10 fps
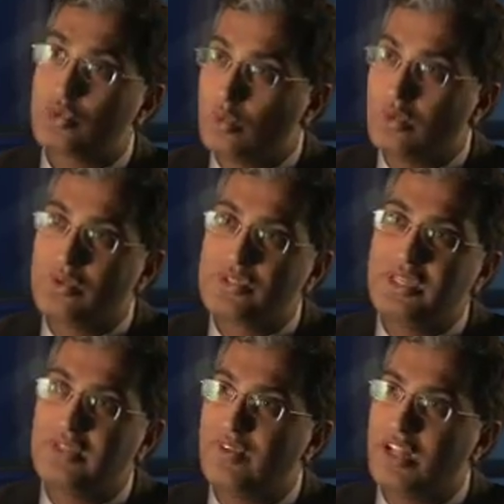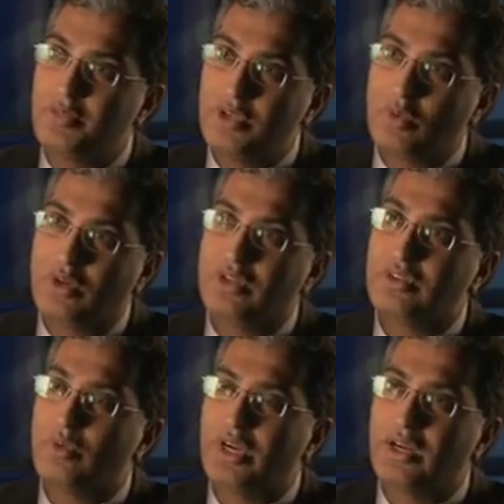schools and developing world
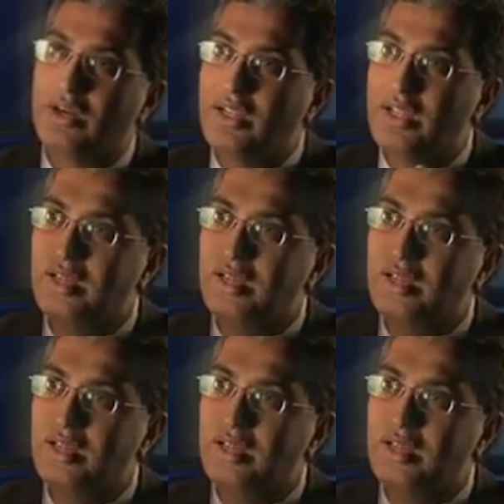where